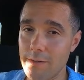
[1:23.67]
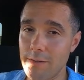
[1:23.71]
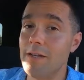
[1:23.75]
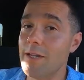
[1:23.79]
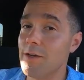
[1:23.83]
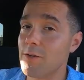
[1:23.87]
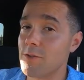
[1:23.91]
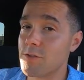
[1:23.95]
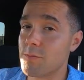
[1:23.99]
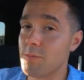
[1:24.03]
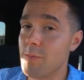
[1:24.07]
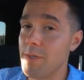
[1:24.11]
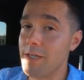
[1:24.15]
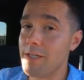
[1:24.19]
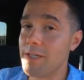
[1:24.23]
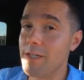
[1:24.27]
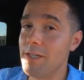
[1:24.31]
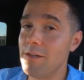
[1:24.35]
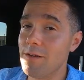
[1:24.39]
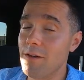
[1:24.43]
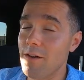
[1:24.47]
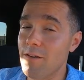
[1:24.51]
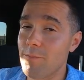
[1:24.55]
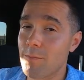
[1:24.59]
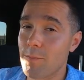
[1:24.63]
Now
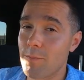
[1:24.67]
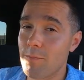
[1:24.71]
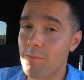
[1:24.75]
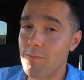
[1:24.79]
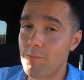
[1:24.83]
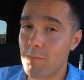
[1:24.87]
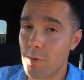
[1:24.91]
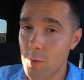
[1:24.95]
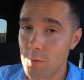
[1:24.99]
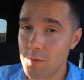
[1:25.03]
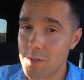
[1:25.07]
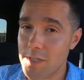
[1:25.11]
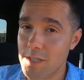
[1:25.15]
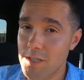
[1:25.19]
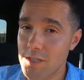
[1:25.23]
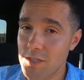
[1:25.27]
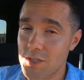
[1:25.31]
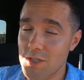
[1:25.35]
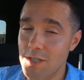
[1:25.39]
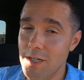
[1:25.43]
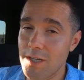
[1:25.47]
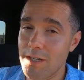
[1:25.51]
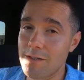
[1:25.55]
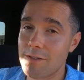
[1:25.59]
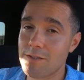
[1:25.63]
speaking of protein
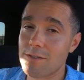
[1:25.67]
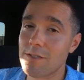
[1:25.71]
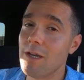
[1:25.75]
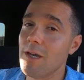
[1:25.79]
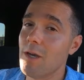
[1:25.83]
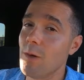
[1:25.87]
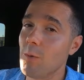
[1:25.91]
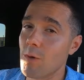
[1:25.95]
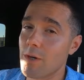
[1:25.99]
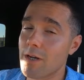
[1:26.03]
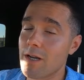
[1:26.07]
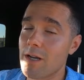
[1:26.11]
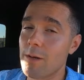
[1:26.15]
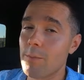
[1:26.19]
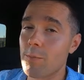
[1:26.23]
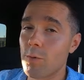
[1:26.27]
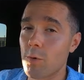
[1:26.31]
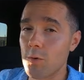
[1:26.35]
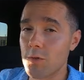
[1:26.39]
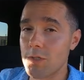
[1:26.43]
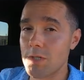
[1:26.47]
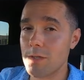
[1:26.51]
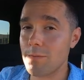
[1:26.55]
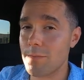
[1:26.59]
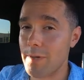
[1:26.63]
shakes, what kind of
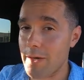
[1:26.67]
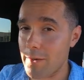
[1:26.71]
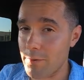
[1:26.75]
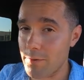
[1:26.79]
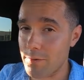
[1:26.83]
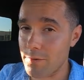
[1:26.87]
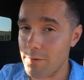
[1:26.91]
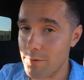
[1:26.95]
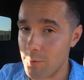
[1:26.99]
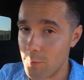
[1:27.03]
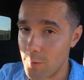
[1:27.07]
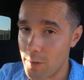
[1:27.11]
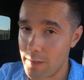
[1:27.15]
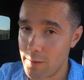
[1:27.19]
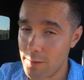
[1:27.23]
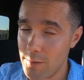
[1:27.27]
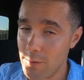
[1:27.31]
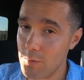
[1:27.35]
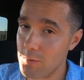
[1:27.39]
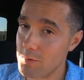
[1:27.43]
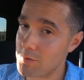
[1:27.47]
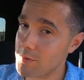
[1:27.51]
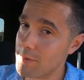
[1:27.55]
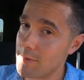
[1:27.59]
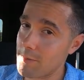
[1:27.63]
protein powder do I
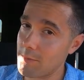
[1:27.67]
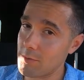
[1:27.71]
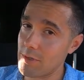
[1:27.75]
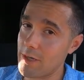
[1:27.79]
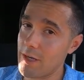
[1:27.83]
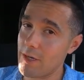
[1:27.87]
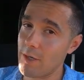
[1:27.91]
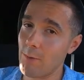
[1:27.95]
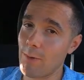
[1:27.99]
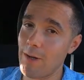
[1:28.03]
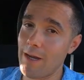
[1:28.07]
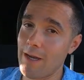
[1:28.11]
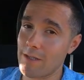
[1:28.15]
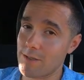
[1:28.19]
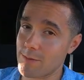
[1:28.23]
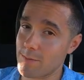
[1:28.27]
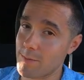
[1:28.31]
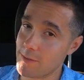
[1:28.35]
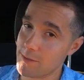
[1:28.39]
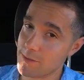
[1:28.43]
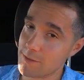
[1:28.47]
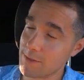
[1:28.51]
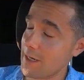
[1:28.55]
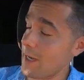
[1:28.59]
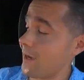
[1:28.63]
use? I'm glad you asked
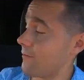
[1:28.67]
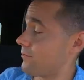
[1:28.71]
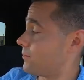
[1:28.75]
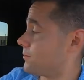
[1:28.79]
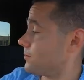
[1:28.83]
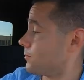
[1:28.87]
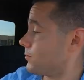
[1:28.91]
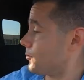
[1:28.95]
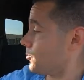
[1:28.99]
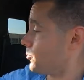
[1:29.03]
because I have it